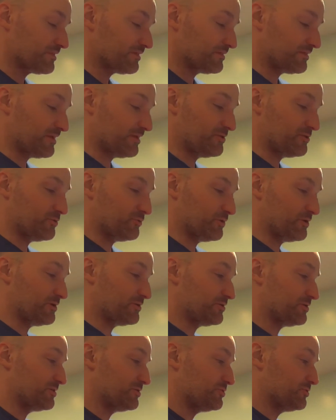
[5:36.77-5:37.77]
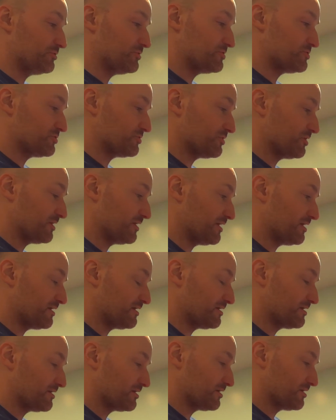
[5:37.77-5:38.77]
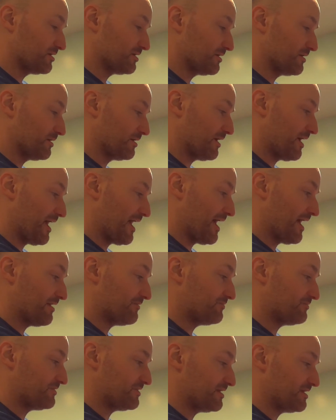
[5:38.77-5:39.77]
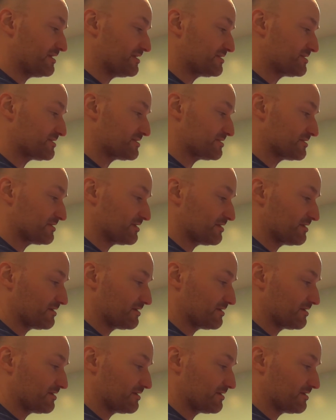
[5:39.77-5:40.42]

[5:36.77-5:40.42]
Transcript: Then what you're going to do is you're going to have this